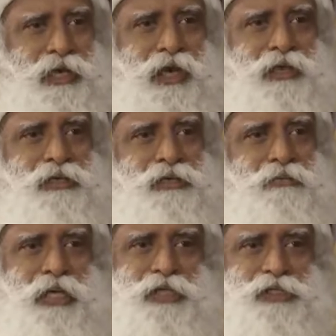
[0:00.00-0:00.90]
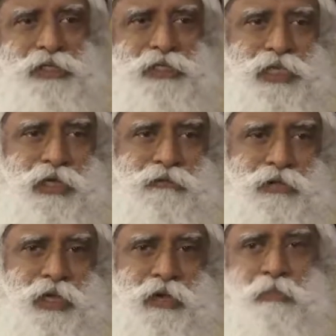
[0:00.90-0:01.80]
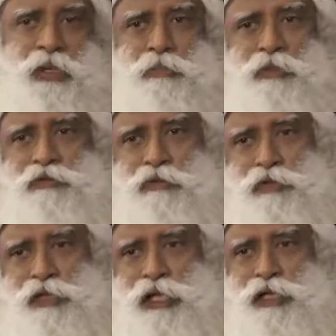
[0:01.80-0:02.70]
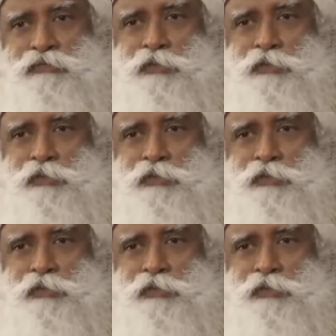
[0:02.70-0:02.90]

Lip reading: and manages itself. But before that, if